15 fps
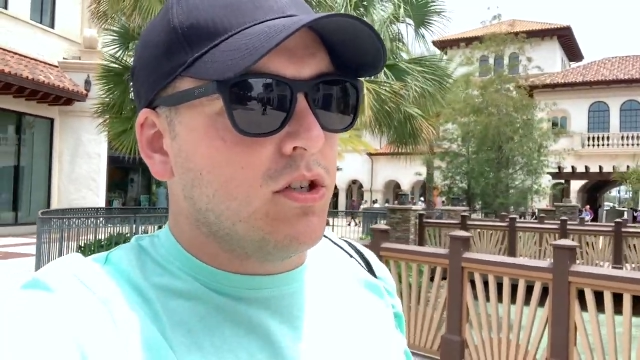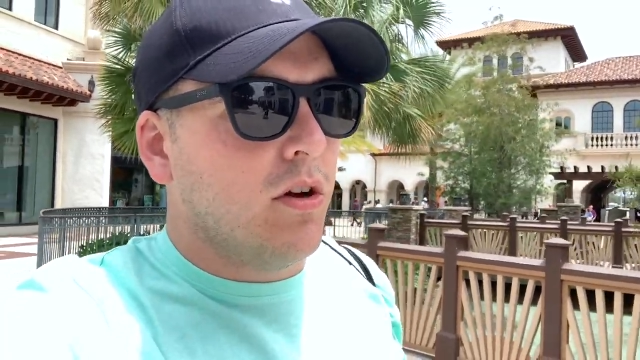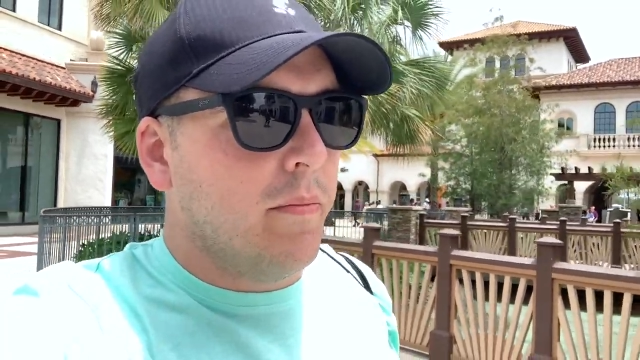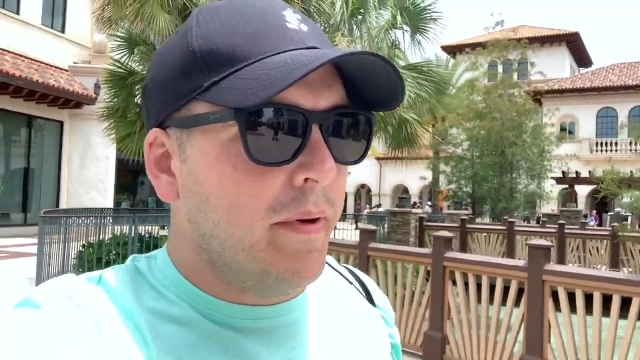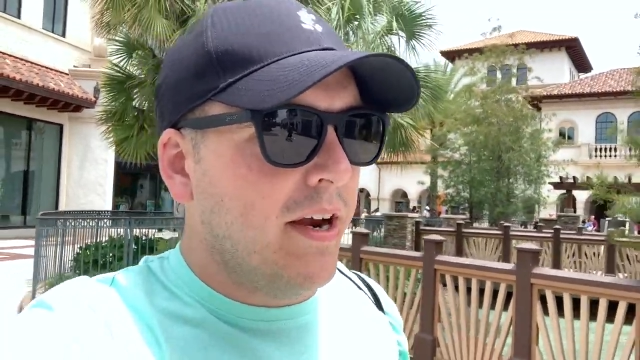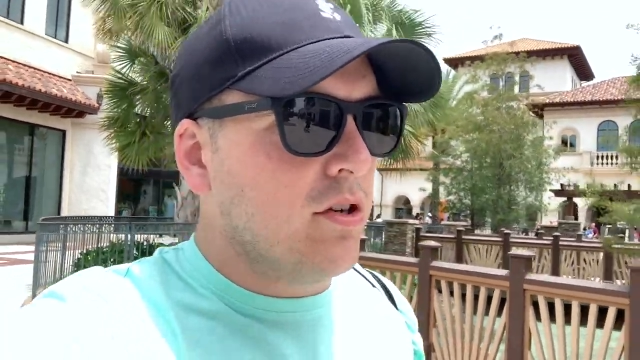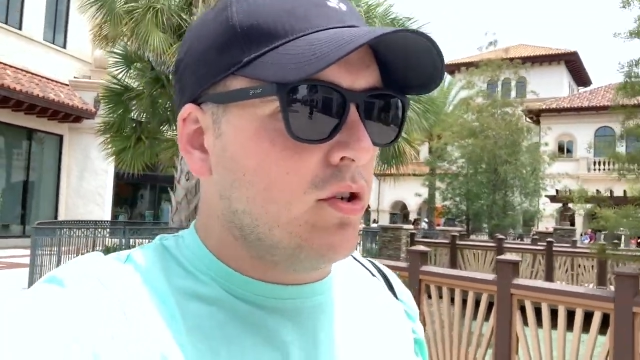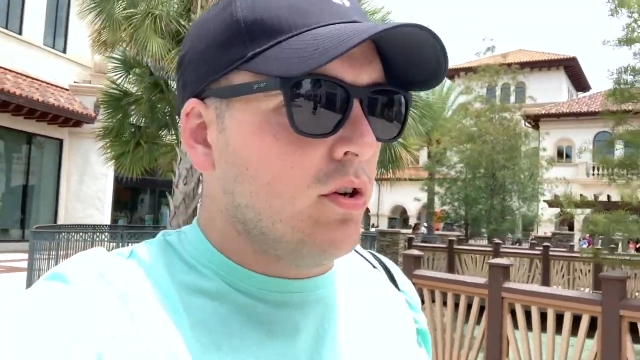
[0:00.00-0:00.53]
So
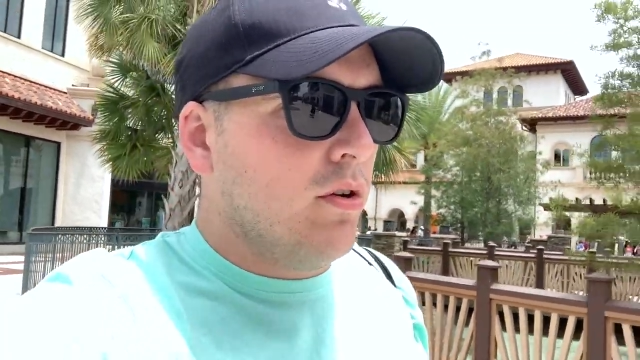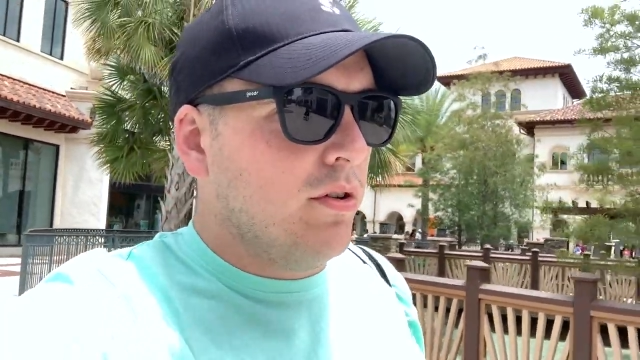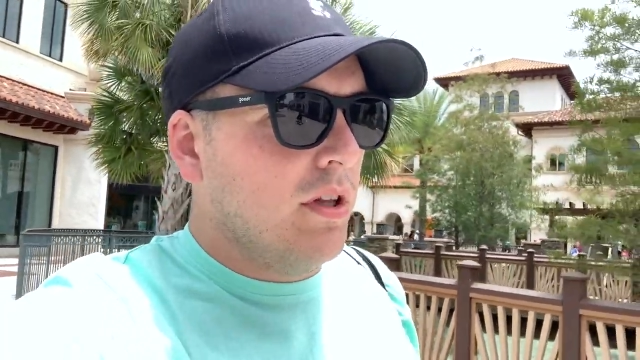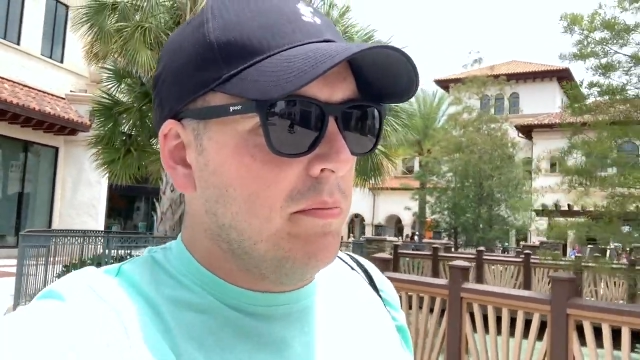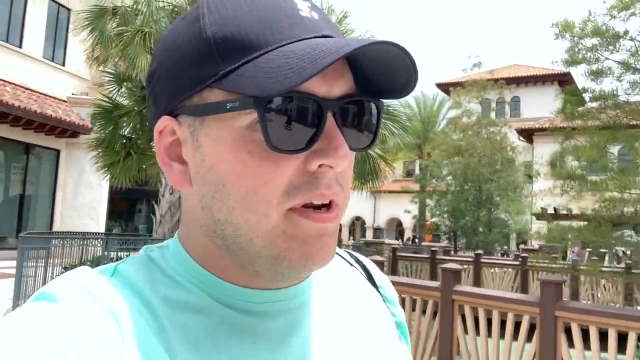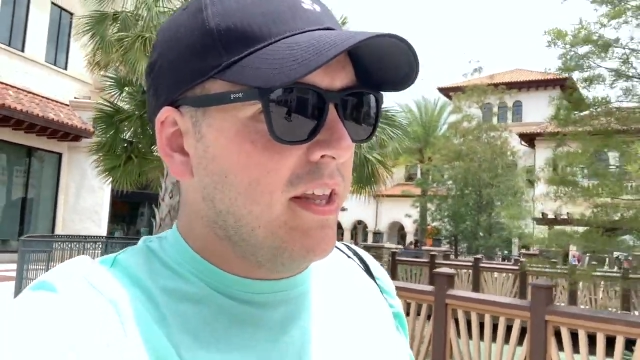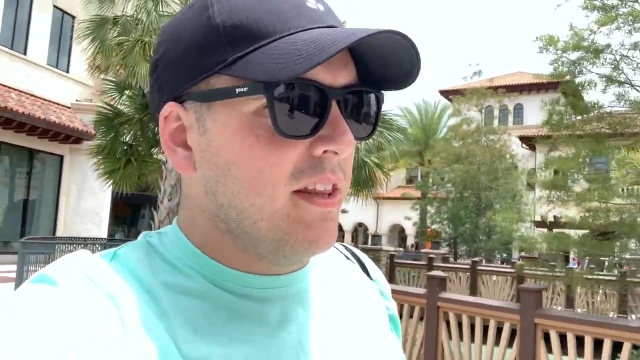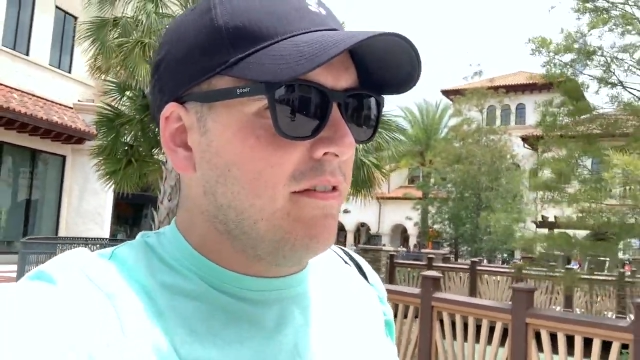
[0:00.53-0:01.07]
I'm actually only
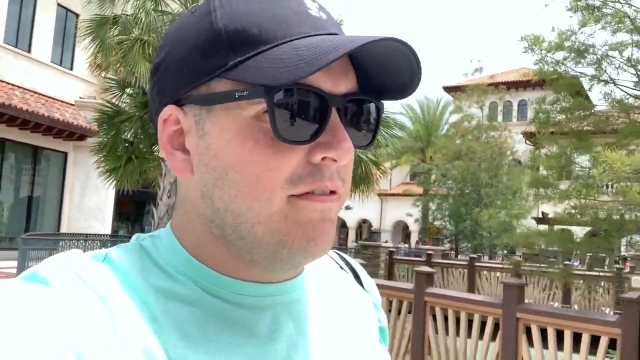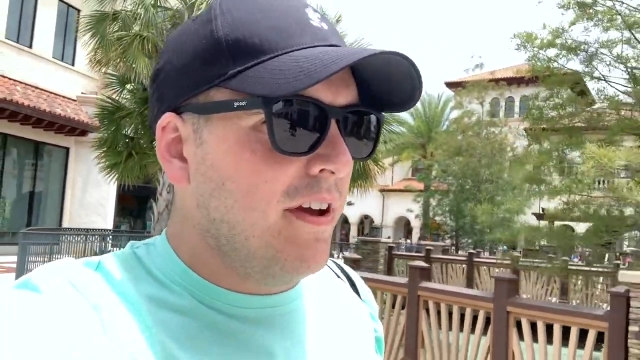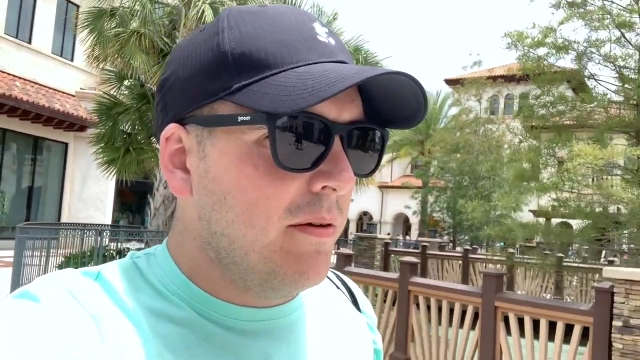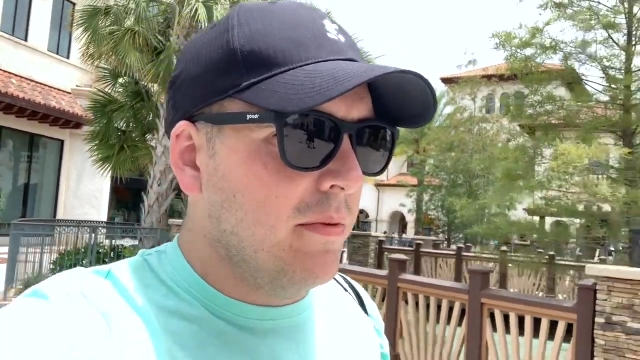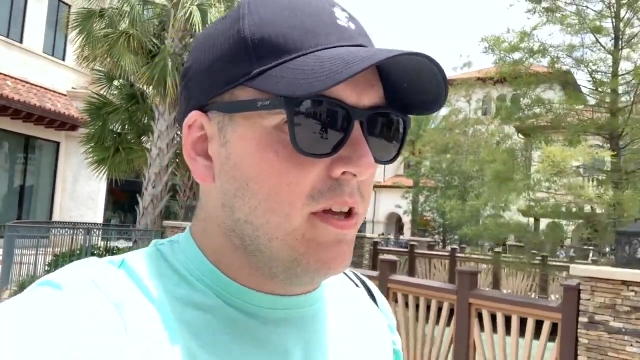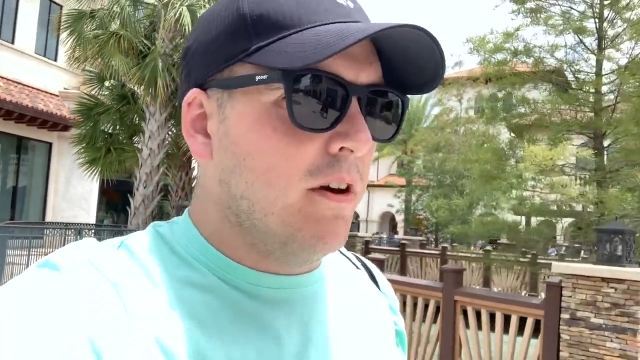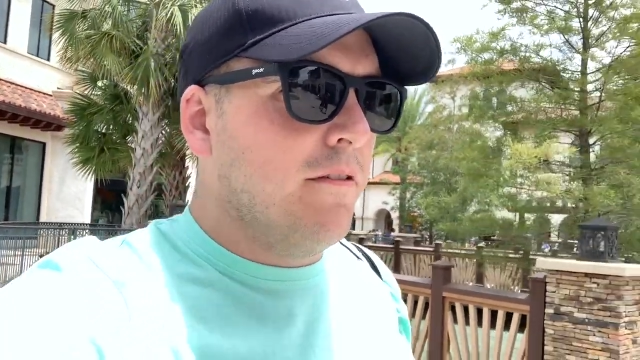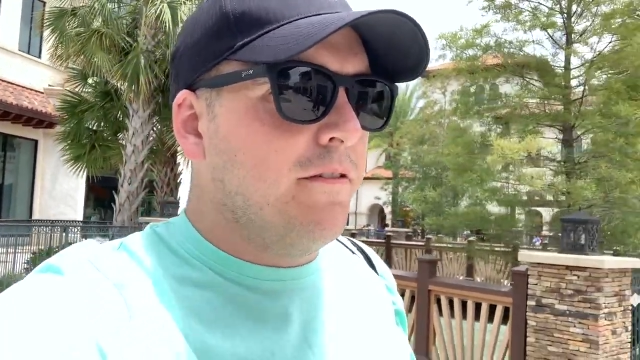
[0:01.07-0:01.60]
meeting the
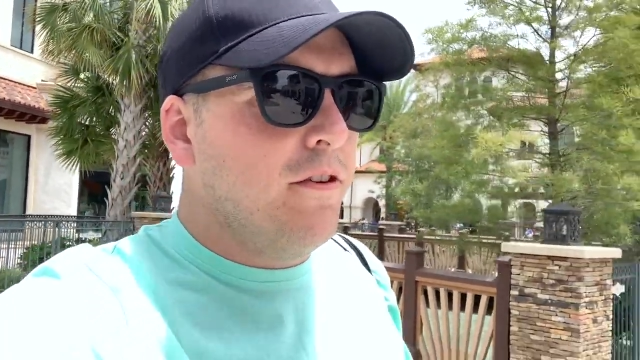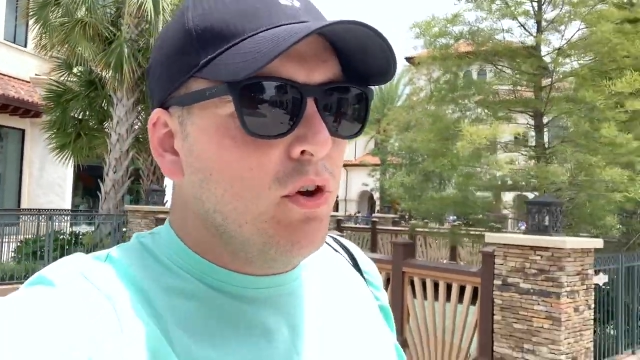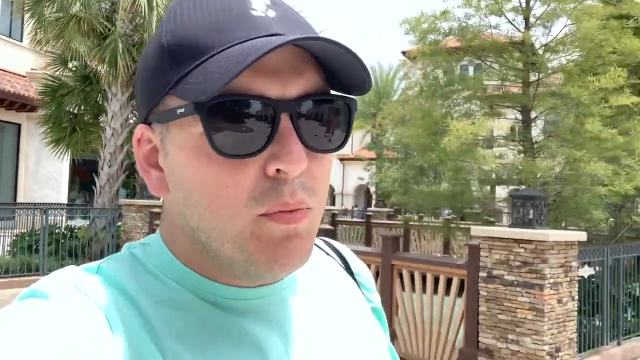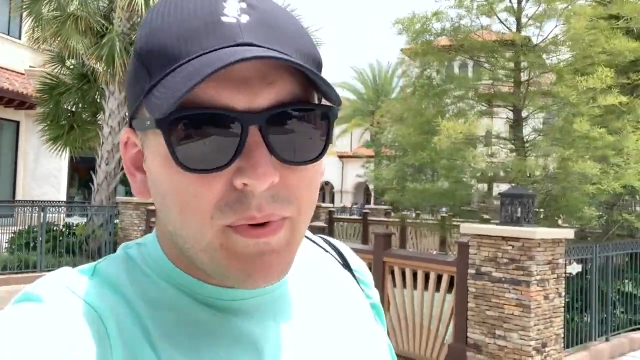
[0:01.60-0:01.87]
family a few